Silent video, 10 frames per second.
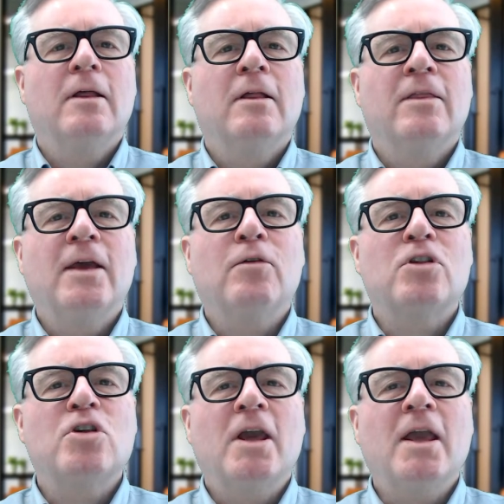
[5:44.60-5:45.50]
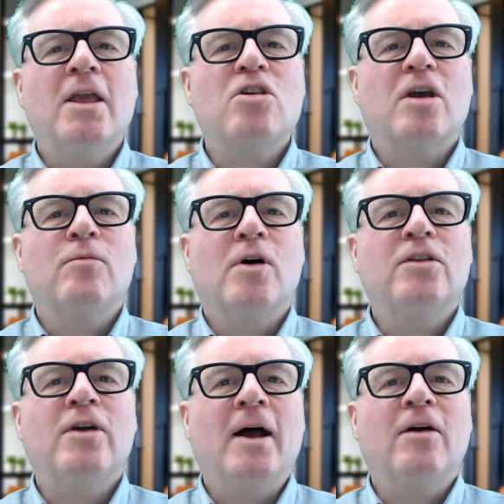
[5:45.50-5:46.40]
They will change and
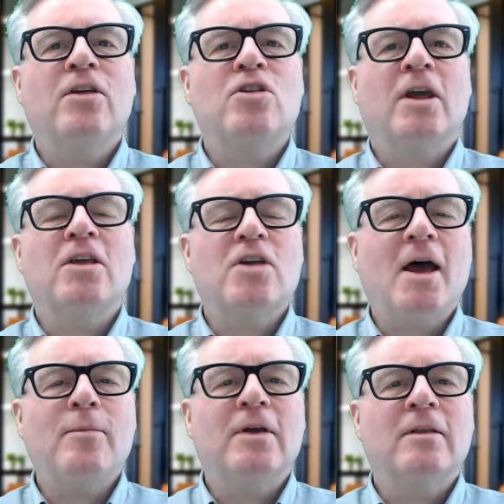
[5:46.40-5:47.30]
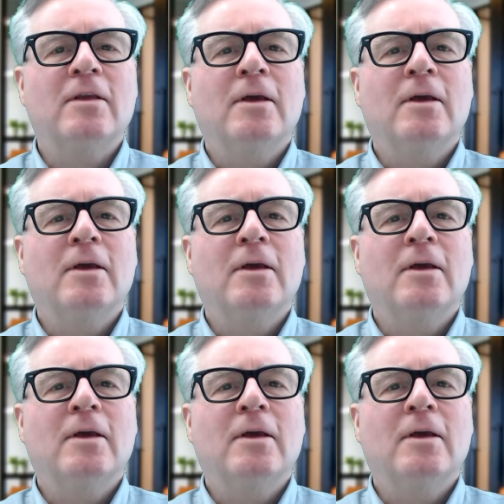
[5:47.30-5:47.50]
wonder how the change happened